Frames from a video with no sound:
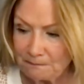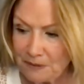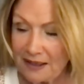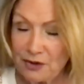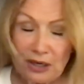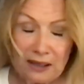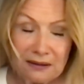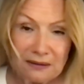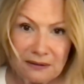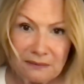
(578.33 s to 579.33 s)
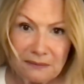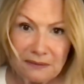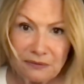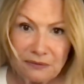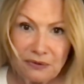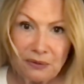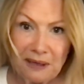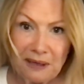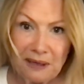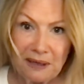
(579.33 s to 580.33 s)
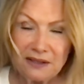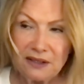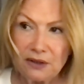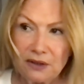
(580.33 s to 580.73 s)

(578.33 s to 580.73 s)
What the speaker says: hijacked from Mexico.